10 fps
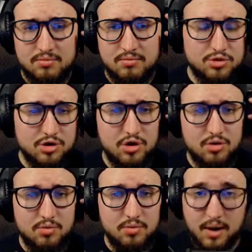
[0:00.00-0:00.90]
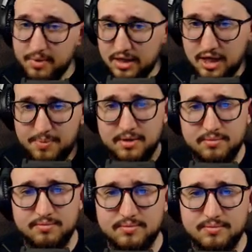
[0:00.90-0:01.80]
so I'm gonna keep it.
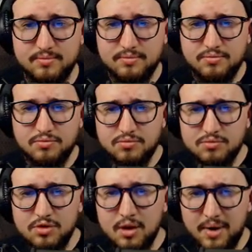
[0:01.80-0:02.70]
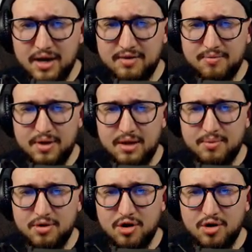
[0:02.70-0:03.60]
Might even be able to
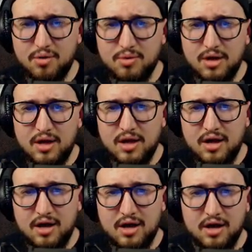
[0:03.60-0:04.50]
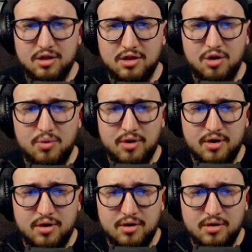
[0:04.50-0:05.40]
go lower.
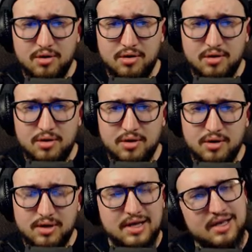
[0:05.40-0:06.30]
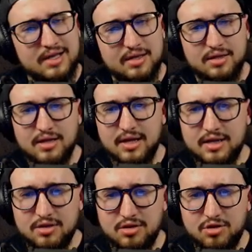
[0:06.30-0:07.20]
That gets a
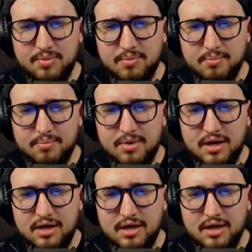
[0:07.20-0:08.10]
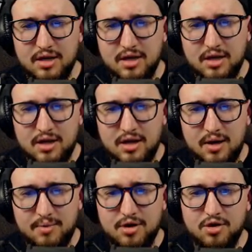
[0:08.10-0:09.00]
little bit muddy. I'm
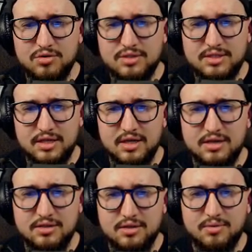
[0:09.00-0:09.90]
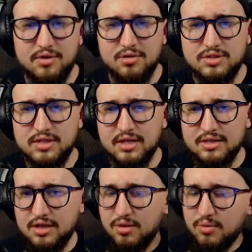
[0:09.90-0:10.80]
going to go 6. I'm going to go 6. I
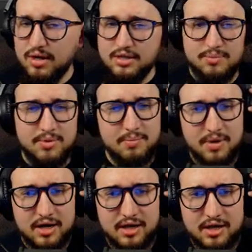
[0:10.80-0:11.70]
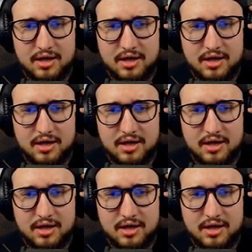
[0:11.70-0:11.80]
don't want it to be muddy,